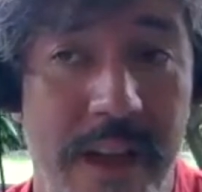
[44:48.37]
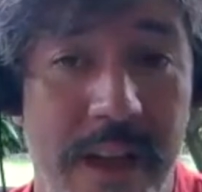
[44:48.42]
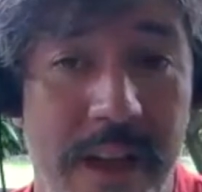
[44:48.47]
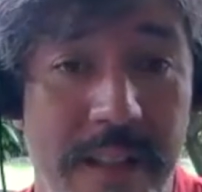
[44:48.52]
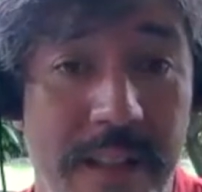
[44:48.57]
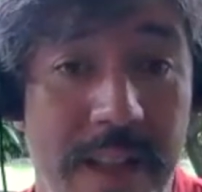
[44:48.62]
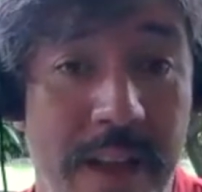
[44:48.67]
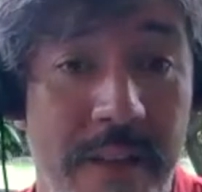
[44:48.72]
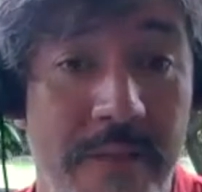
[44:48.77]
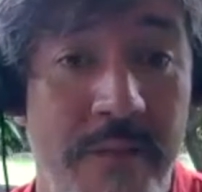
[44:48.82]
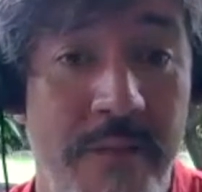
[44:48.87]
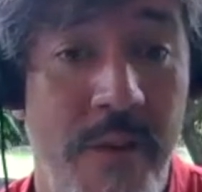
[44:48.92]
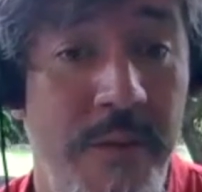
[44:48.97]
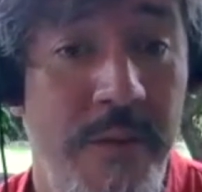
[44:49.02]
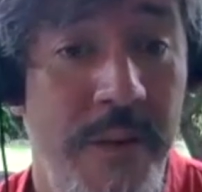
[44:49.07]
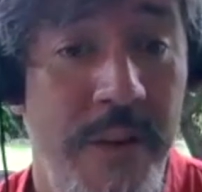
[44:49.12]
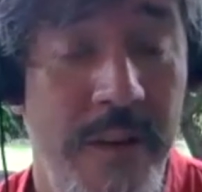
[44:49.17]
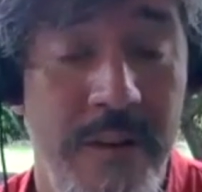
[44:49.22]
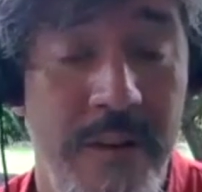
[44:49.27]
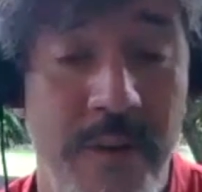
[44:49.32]
And I've
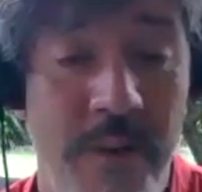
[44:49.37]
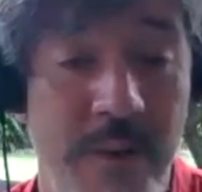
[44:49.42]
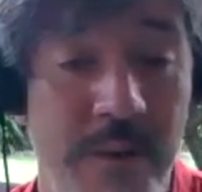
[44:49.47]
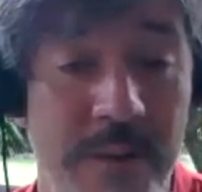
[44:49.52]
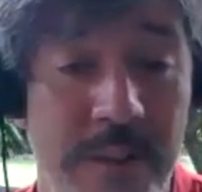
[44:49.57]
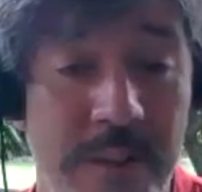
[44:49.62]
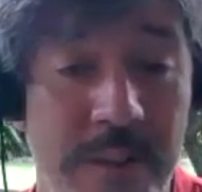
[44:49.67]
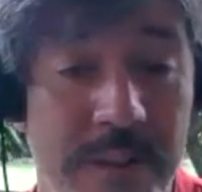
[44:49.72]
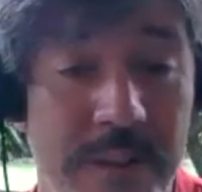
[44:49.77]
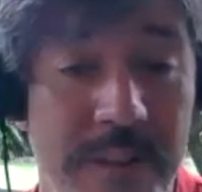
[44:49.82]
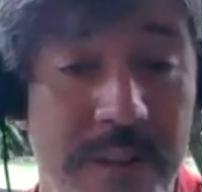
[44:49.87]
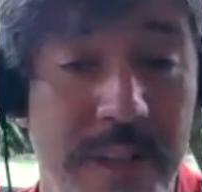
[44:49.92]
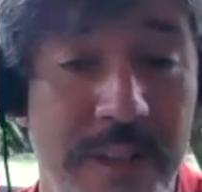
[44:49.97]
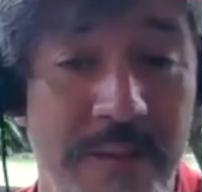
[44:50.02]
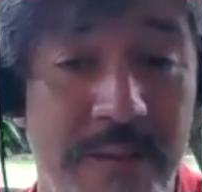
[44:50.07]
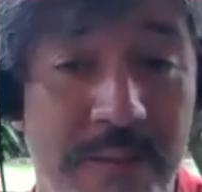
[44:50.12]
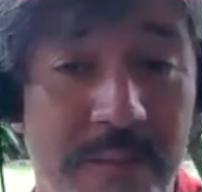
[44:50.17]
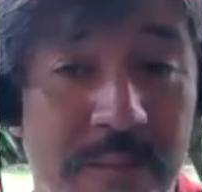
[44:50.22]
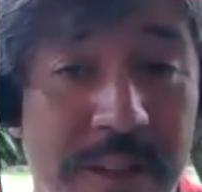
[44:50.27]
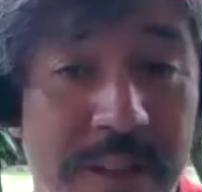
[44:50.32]
often noticed that
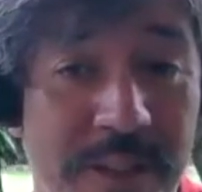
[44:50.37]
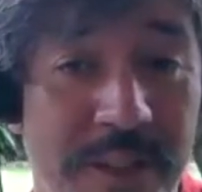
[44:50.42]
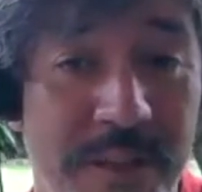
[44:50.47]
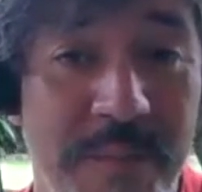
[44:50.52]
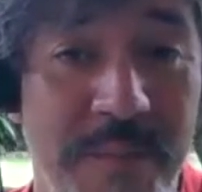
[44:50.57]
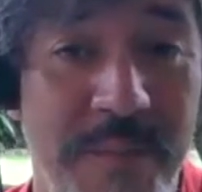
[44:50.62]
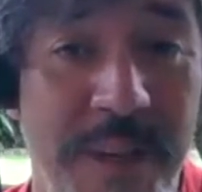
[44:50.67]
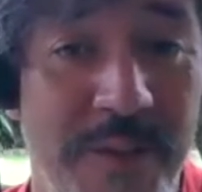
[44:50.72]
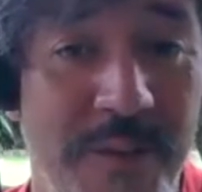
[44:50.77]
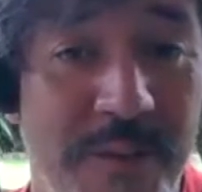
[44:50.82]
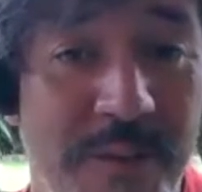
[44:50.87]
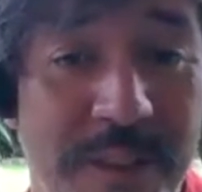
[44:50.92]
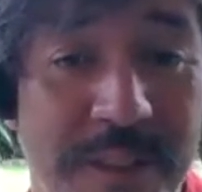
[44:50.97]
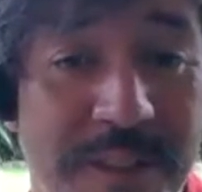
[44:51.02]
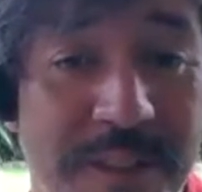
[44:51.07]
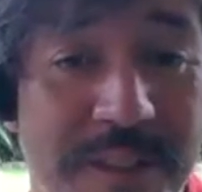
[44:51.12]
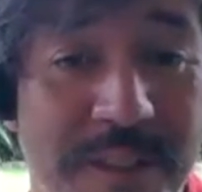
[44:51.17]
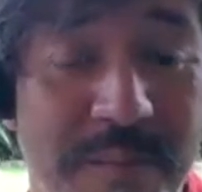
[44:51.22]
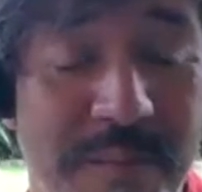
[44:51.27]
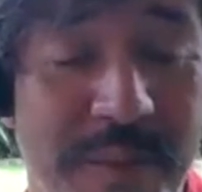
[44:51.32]
by doing
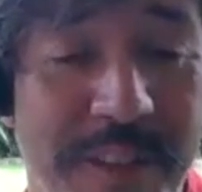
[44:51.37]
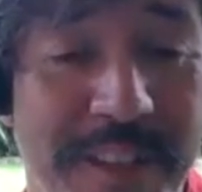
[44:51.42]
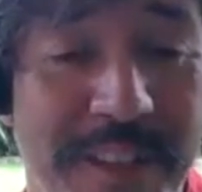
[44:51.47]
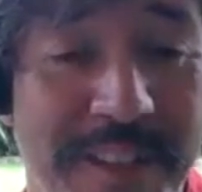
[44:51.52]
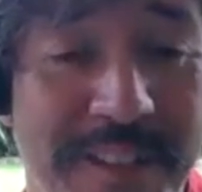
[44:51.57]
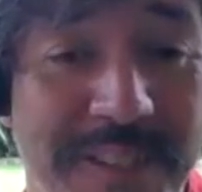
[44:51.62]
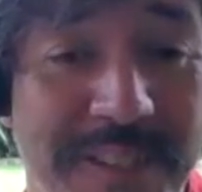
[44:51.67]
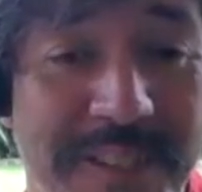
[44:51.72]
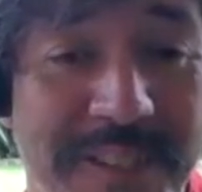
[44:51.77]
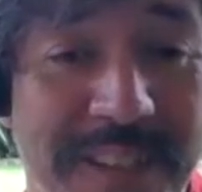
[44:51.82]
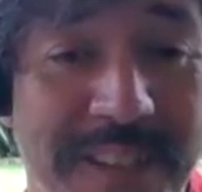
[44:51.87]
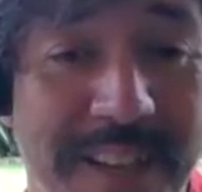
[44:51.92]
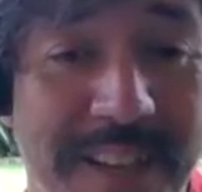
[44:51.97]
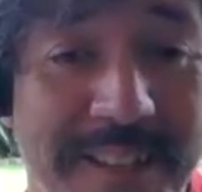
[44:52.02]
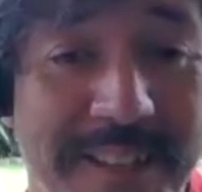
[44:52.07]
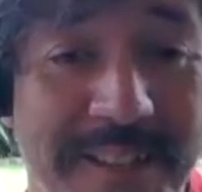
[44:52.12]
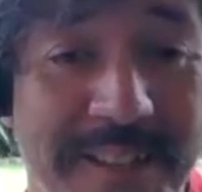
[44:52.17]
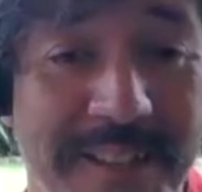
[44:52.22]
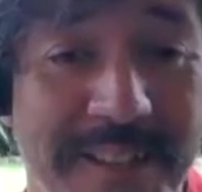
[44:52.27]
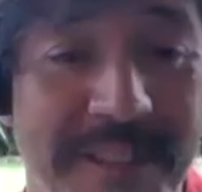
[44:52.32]
this simple
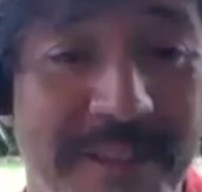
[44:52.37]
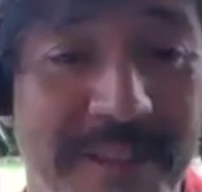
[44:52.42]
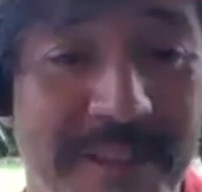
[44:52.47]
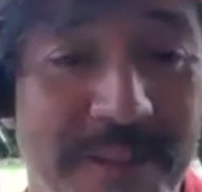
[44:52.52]
exercise,